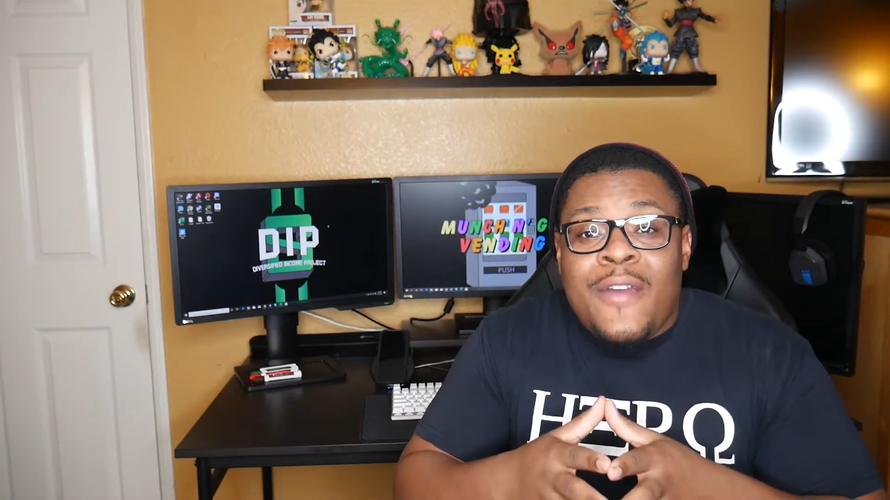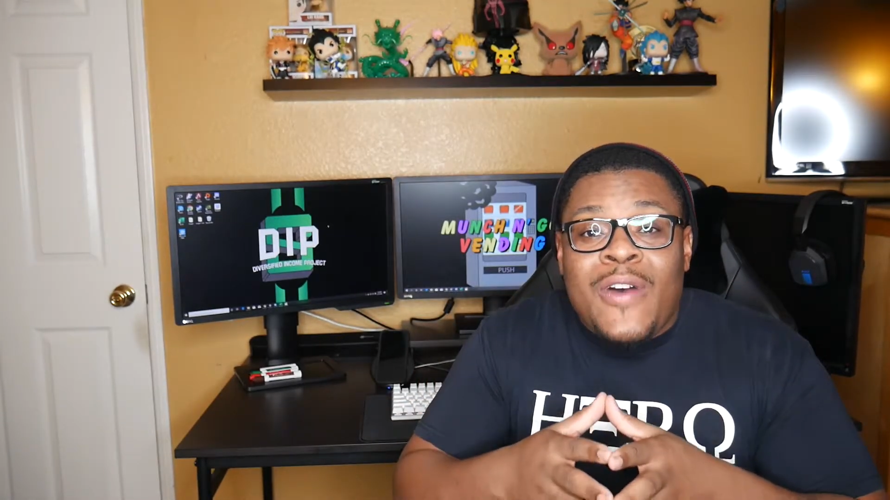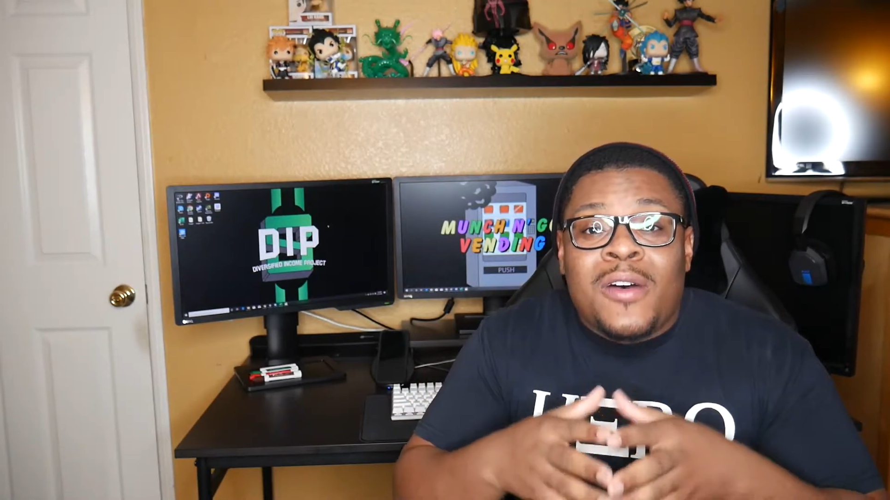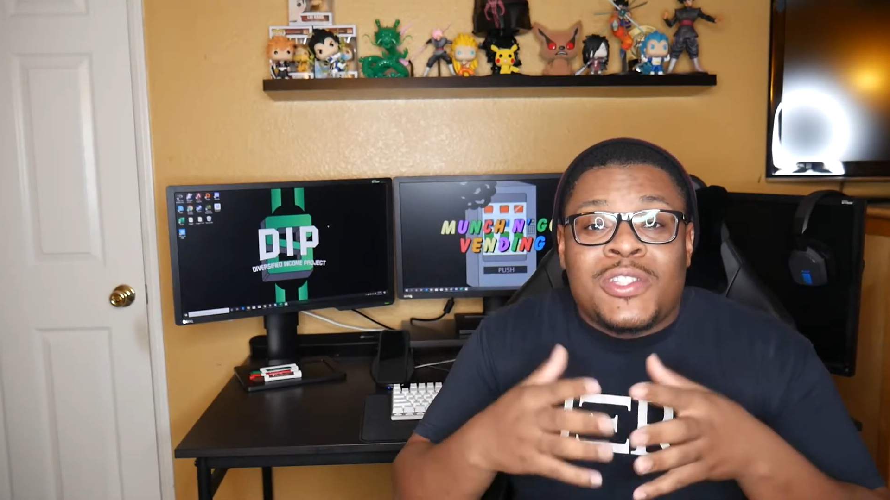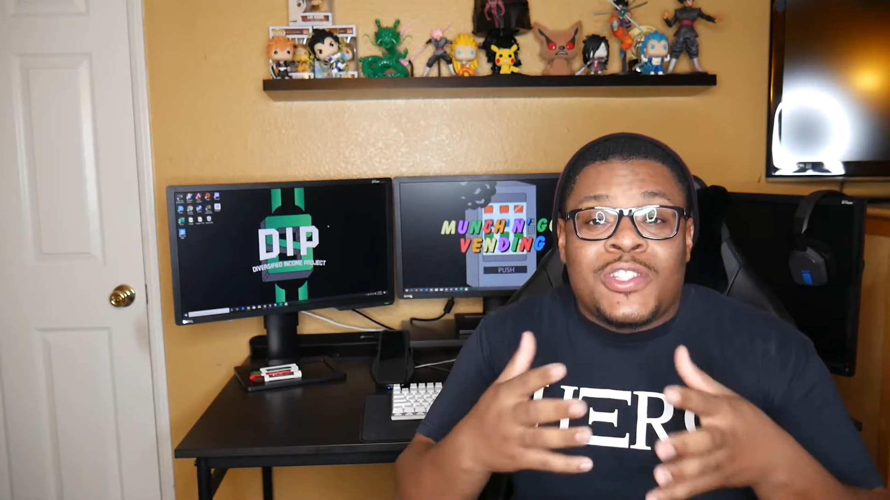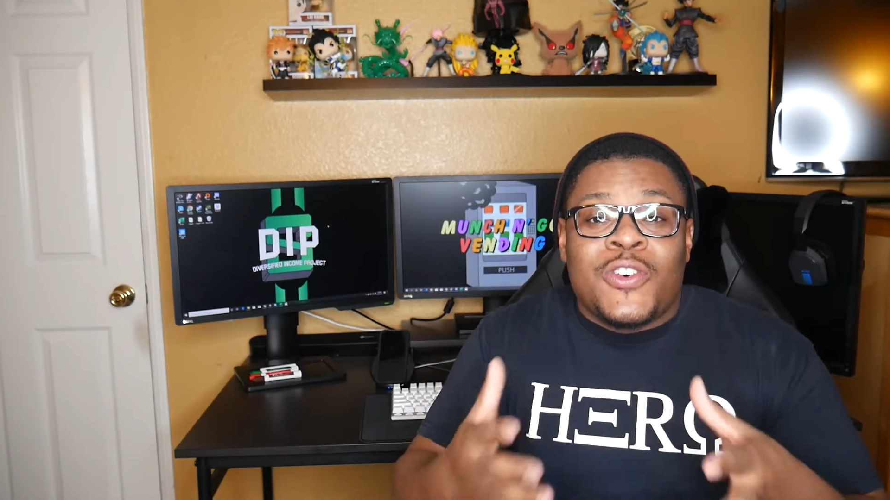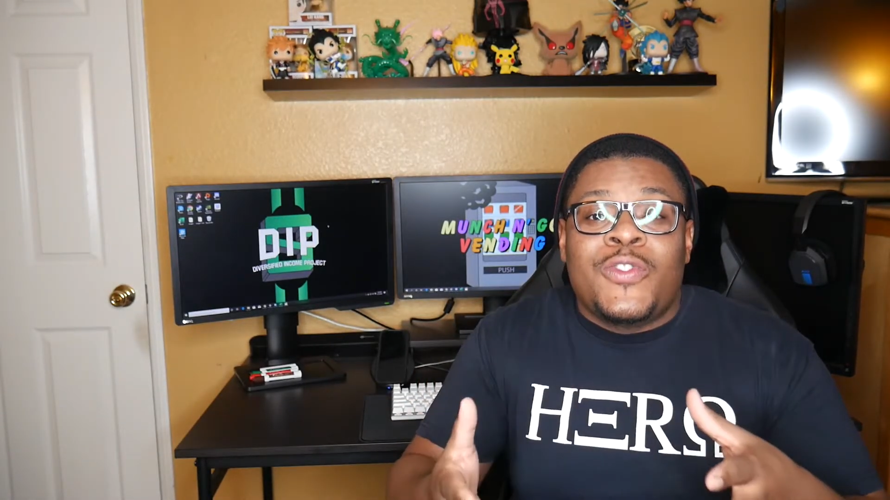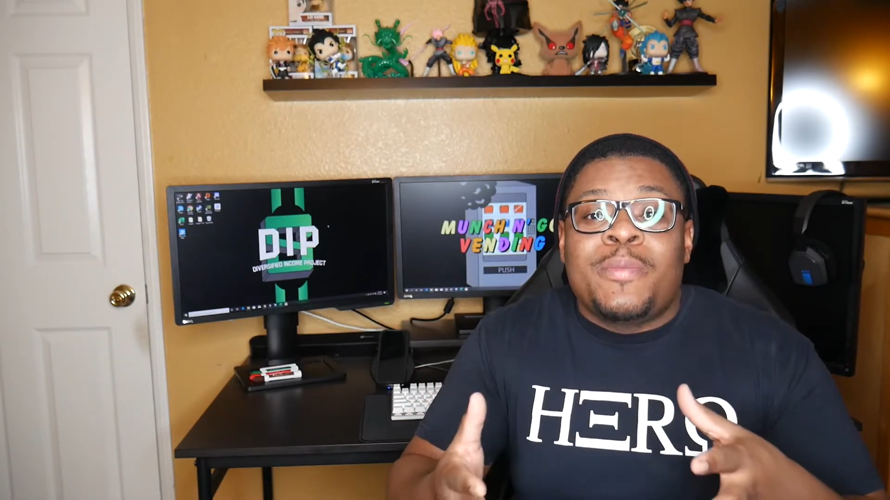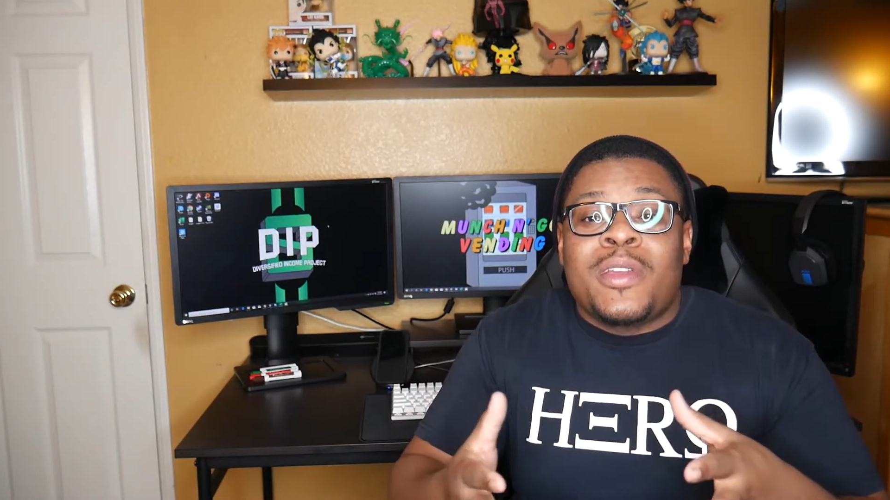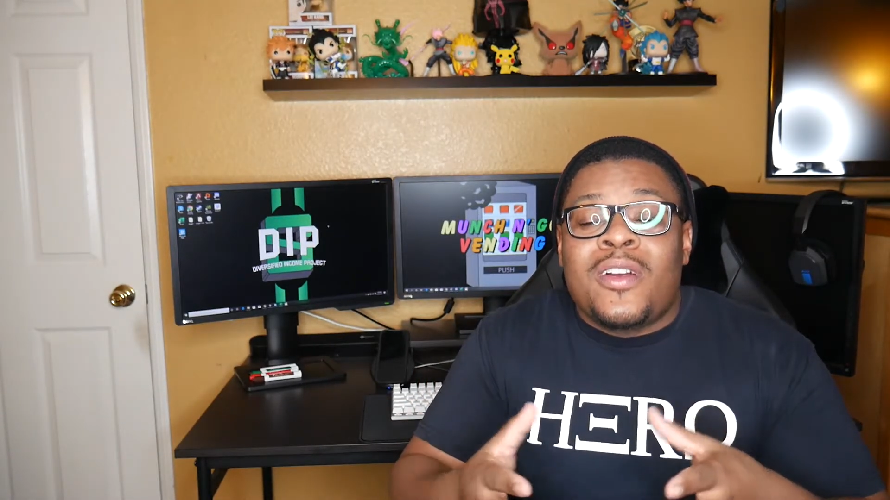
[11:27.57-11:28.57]
If I was still
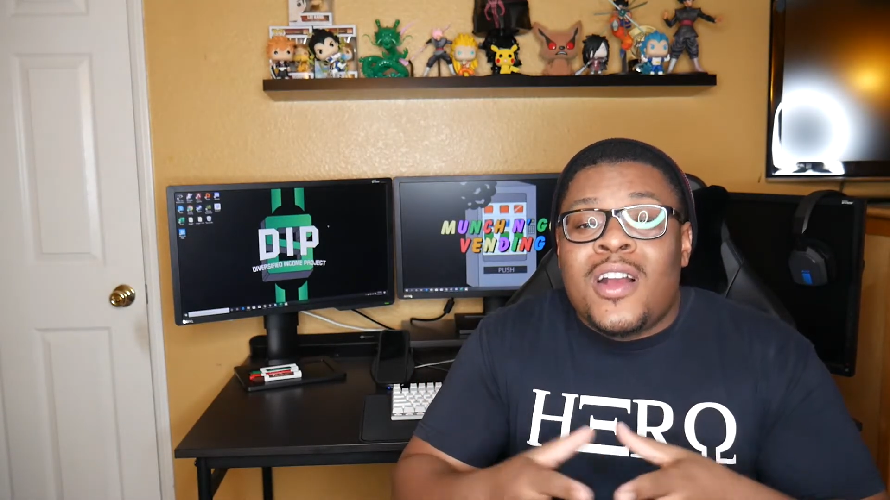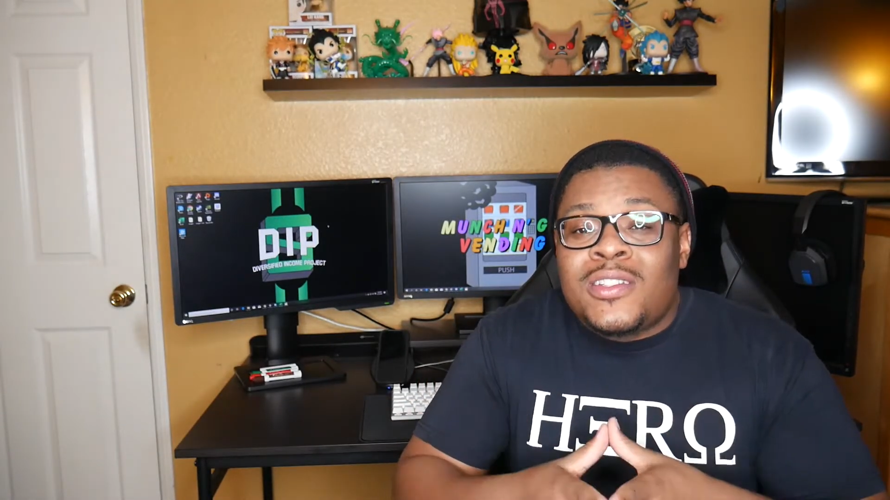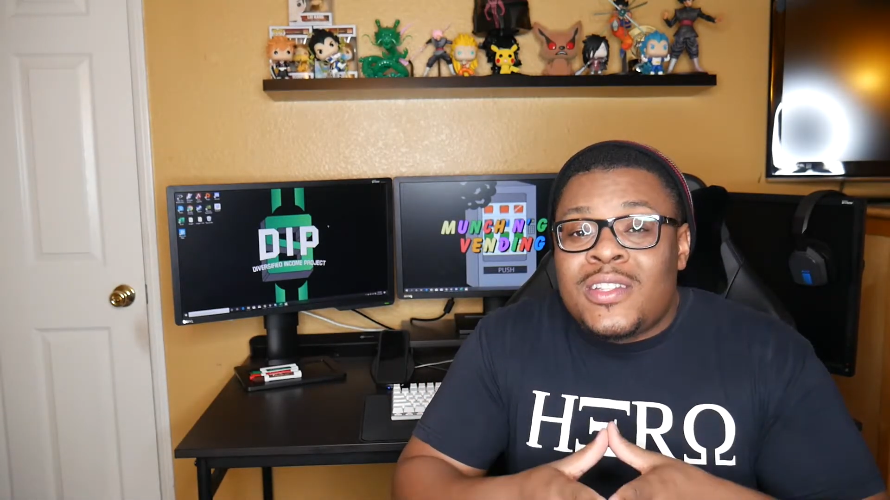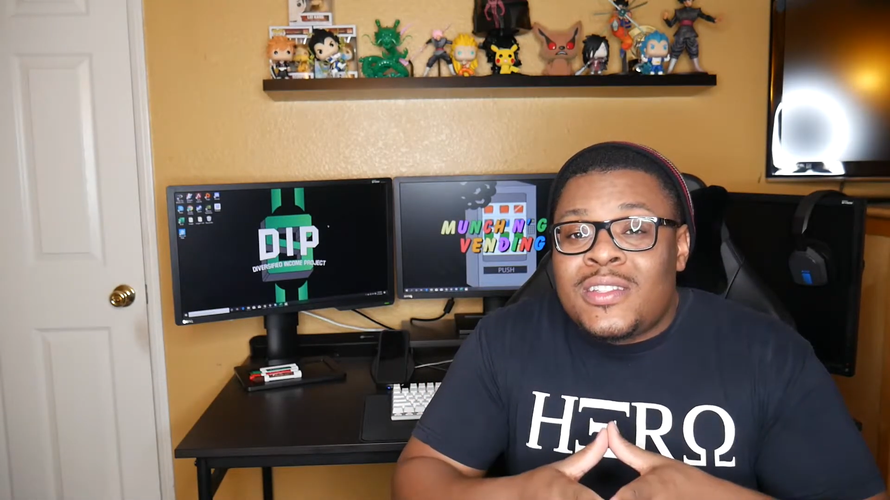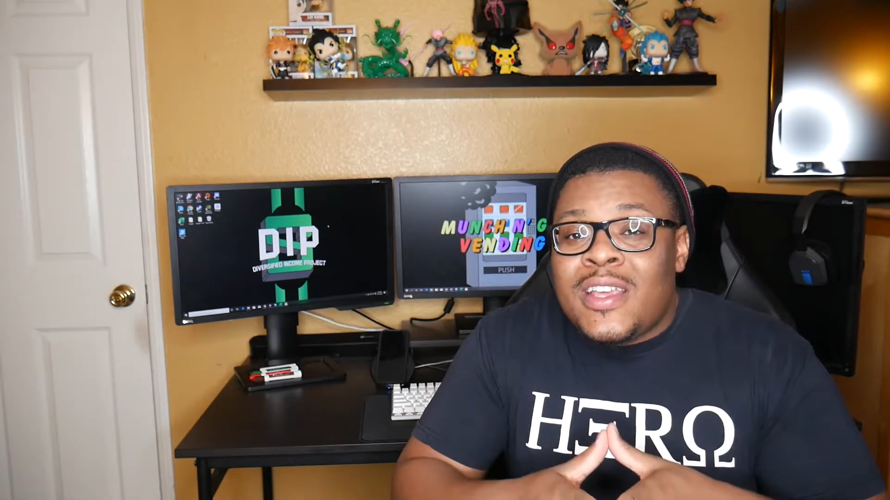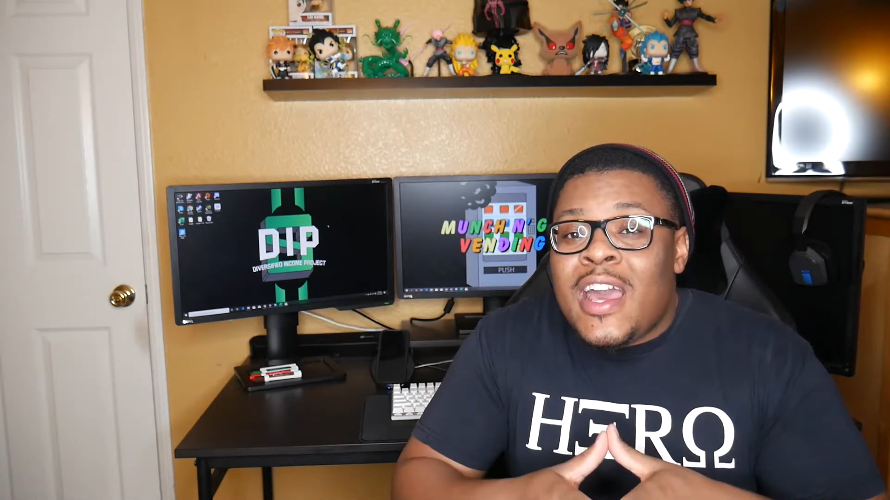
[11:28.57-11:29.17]
flipping cars to this day,